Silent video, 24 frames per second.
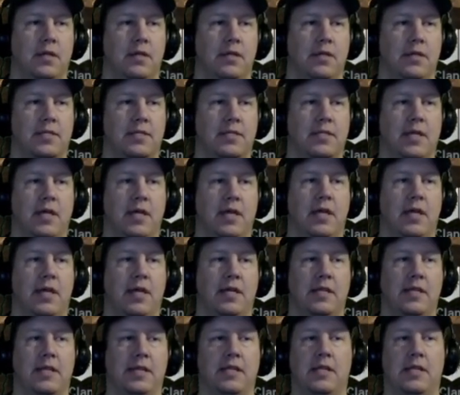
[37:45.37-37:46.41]
Let's see,
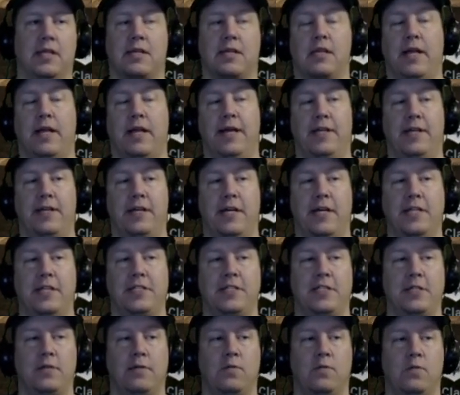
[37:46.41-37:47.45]
and then the clan
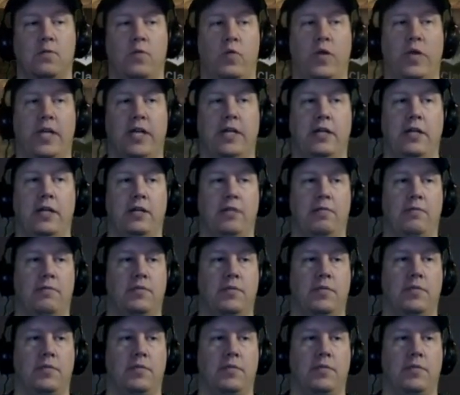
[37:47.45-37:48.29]
dungeon, we